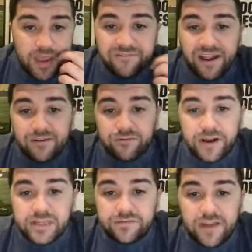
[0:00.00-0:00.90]
Invite
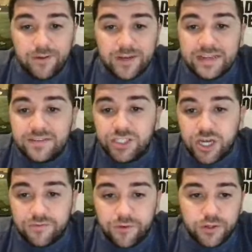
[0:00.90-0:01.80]
friends and family to easily
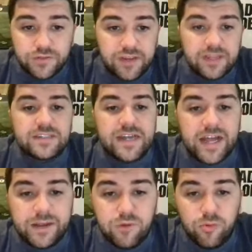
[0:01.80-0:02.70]
share photos via the
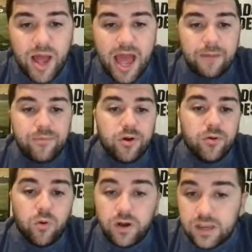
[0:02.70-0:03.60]
Skylight mobile app
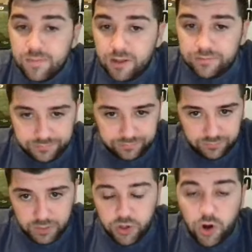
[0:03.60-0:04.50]
or email.
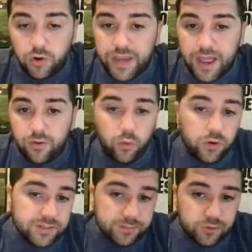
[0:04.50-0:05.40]
No account
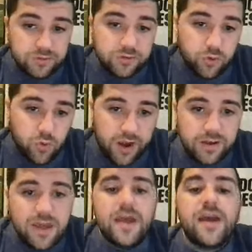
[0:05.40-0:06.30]
or subscription required.